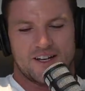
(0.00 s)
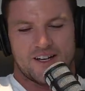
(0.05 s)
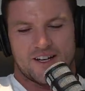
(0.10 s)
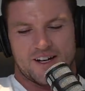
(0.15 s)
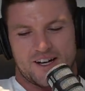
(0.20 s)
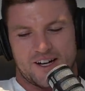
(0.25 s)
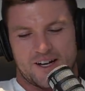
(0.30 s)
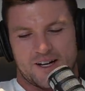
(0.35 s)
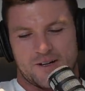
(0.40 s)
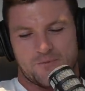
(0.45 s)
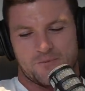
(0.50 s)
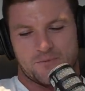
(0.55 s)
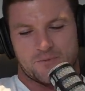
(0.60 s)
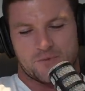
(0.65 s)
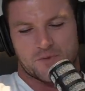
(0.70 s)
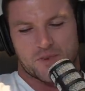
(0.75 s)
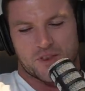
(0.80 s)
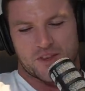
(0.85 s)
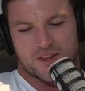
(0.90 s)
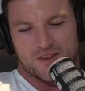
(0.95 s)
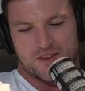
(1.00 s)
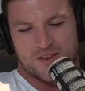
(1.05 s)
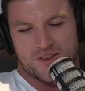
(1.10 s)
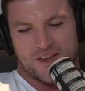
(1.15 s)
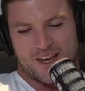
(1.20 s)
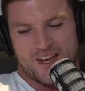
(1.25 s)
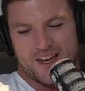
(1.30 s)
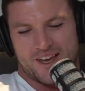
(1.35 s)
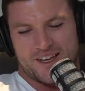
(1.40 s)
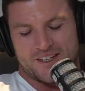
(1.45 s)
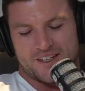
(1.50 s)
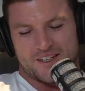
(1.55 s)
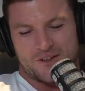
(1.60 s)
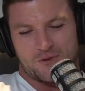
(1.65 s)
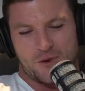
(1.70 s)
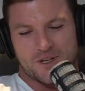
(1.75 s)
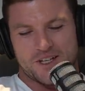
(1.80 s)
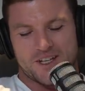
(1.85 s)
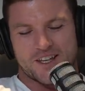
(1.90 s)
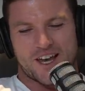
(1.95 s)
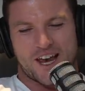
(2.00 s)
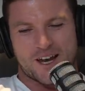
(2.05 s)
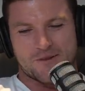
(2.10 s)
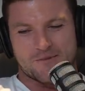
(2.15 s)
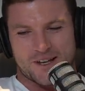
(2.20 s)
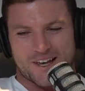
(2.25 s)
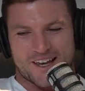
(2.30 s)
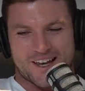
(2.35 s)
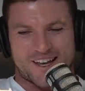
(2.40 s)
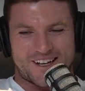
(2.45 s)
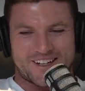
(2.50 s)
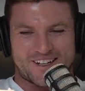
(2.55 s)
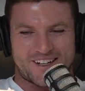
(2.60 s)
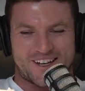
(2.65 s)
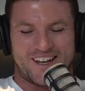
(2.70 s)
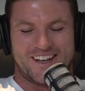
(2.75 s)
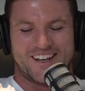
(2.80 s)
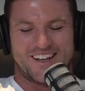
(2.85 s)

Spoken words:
And then when you came down...